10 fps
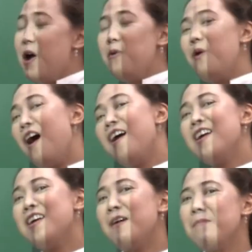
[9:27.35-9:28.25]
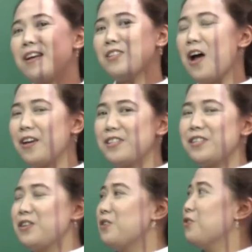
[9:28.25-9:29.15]
Why am I talking to
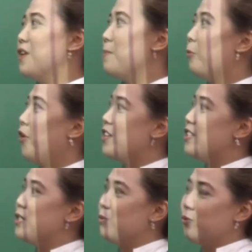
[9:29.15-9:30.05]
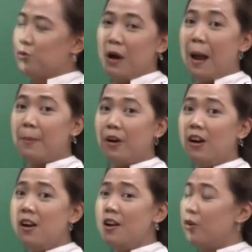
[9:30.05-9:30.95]
you the importance of grammar?